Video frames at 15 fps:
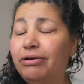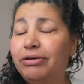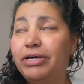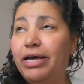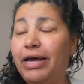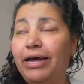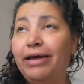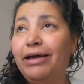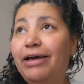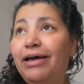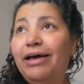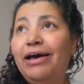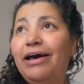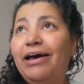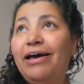okay?
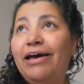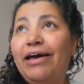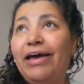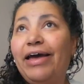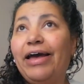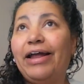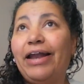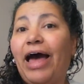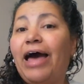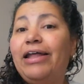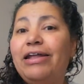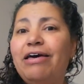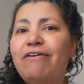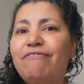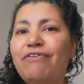And I
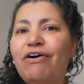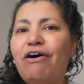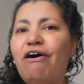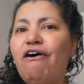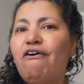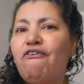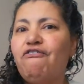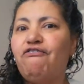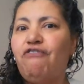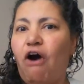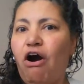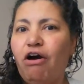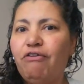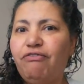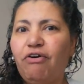live
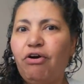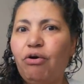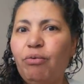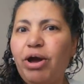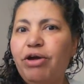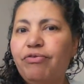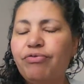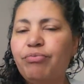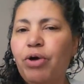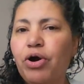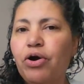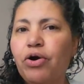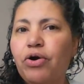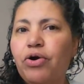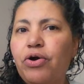far, far away from
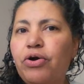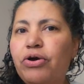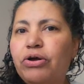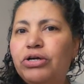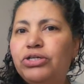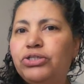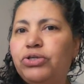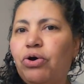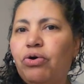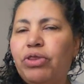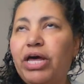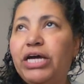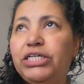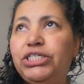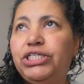her so
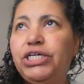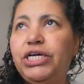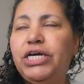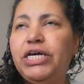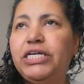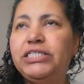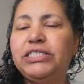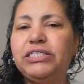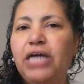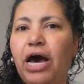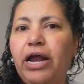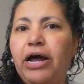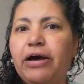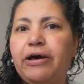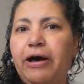that she is
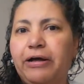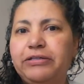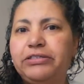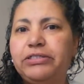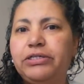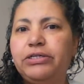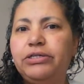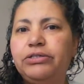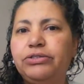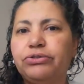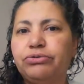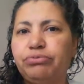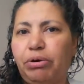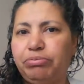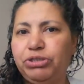not a constant
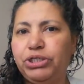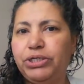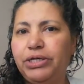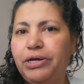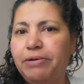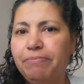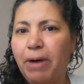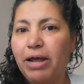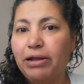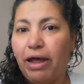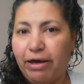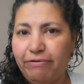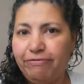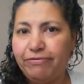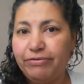disruption in my
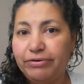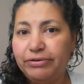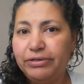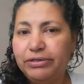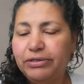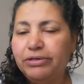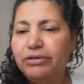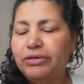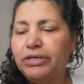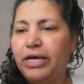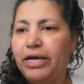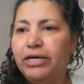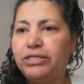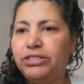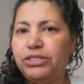life.
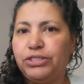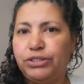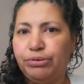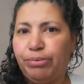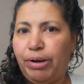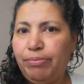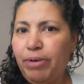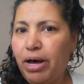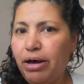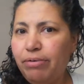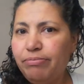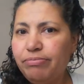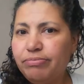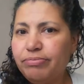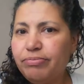Okay, she's still my
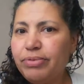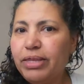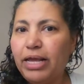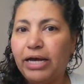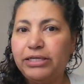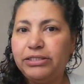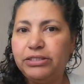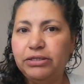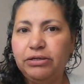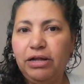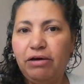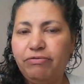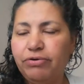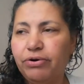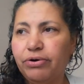mom. I still
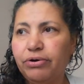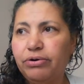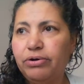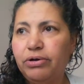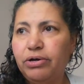love her.